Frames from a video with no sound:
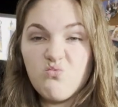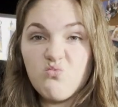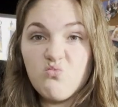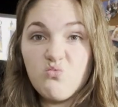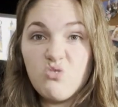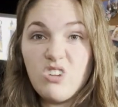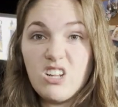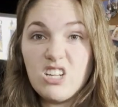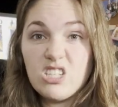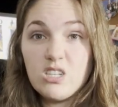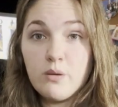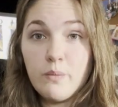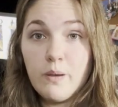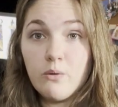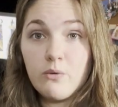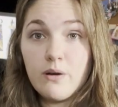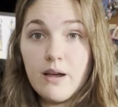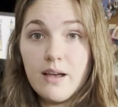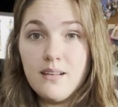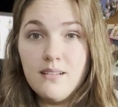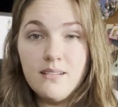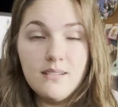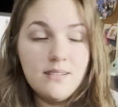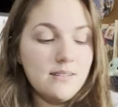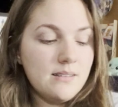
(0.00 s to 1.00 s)
needs to be
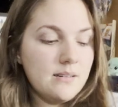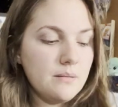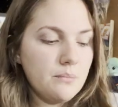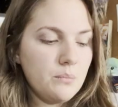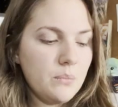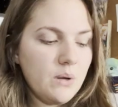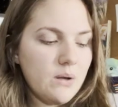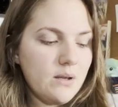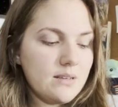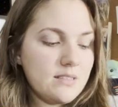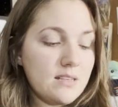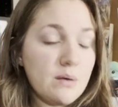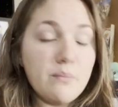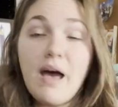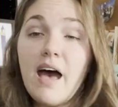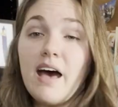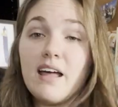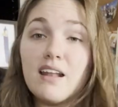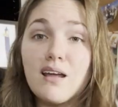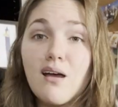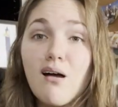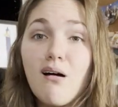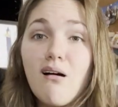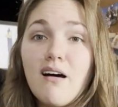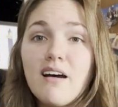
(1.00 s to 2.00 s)
read, because I'm
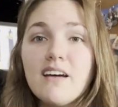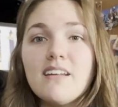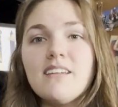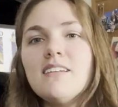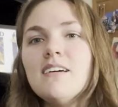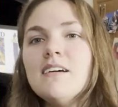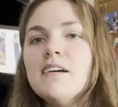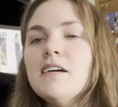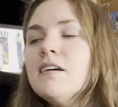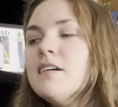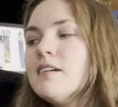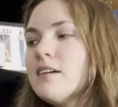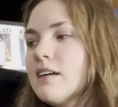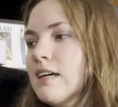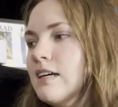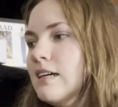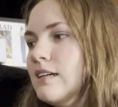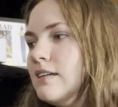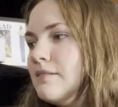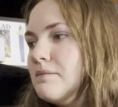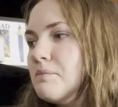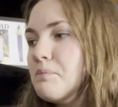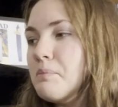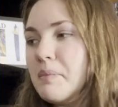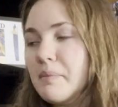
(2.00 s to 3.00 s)
adding on
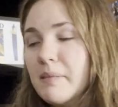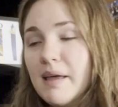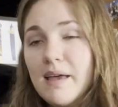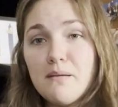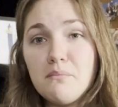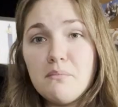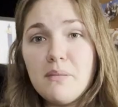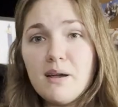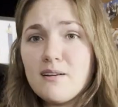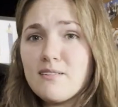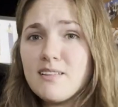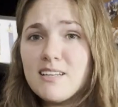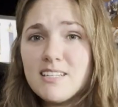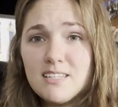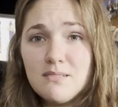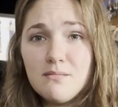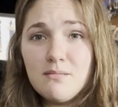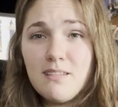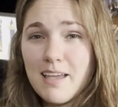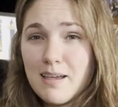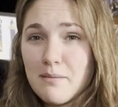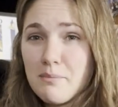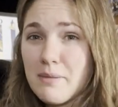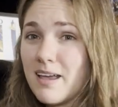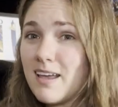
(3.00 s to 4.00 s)
and barely,
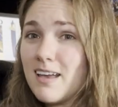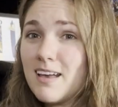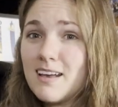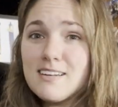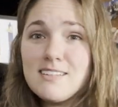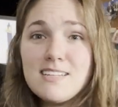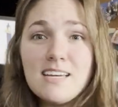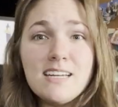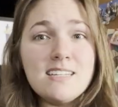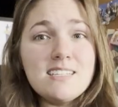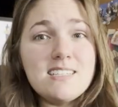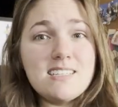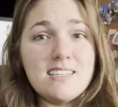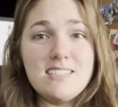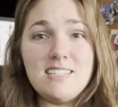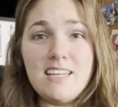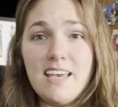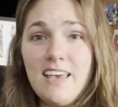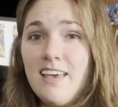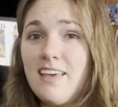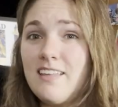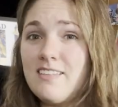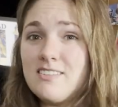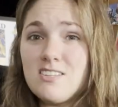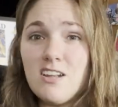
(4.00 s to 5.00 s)
like, making a dent and
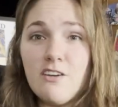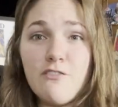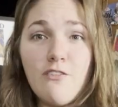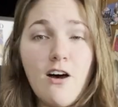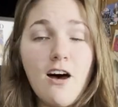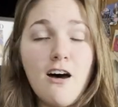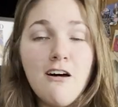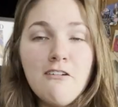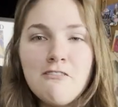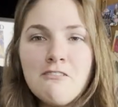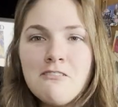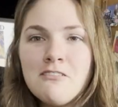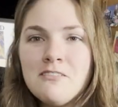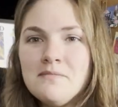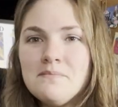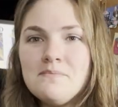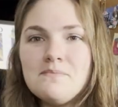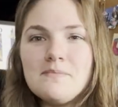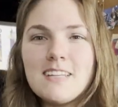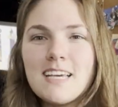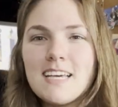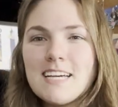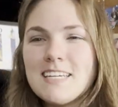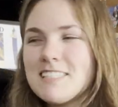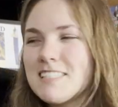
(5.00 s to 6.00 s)
taking stuff off,
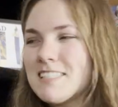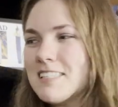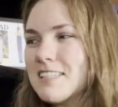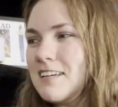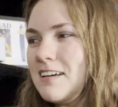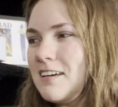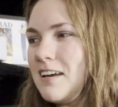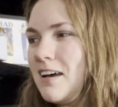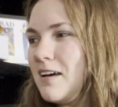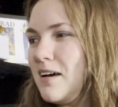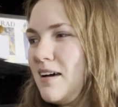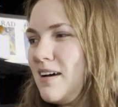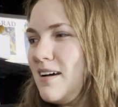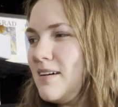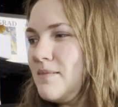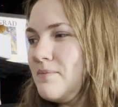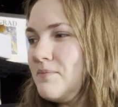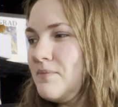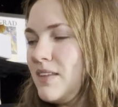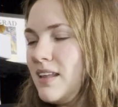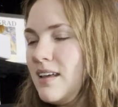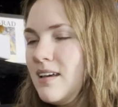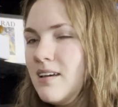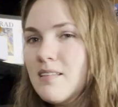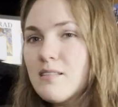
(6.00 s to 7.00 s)
because
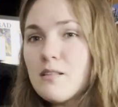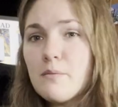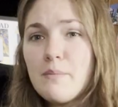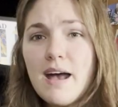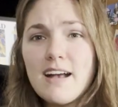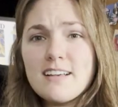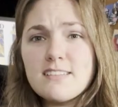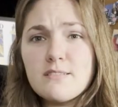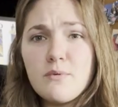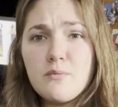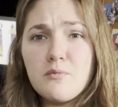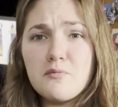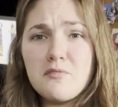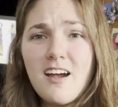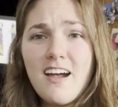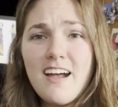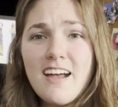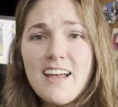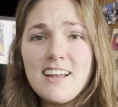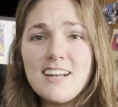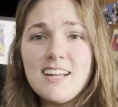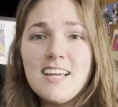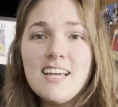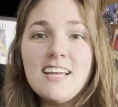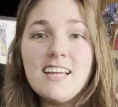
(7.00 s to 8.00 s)
the Maximum
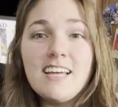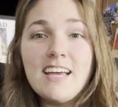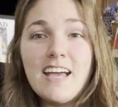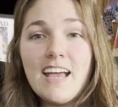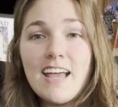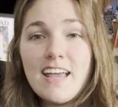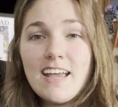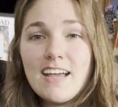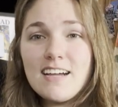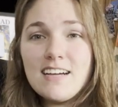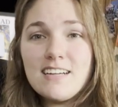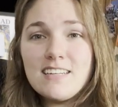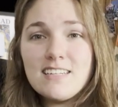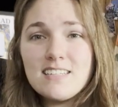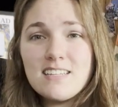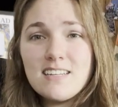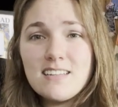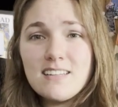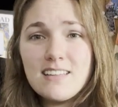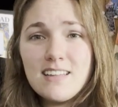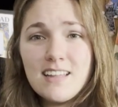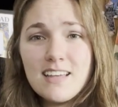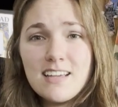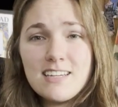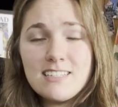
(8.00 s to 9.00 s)
Ride and
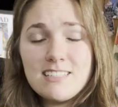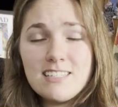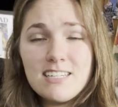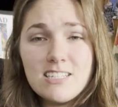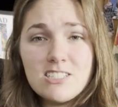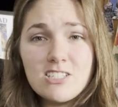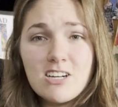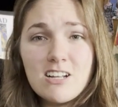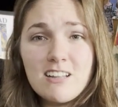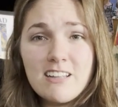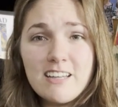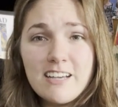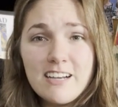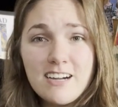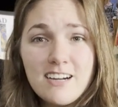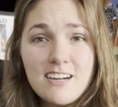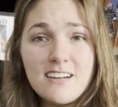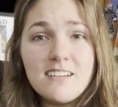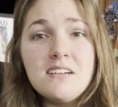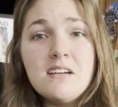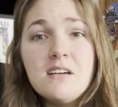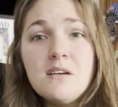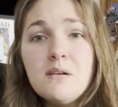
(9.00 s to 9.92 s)
the Cassandra Clare,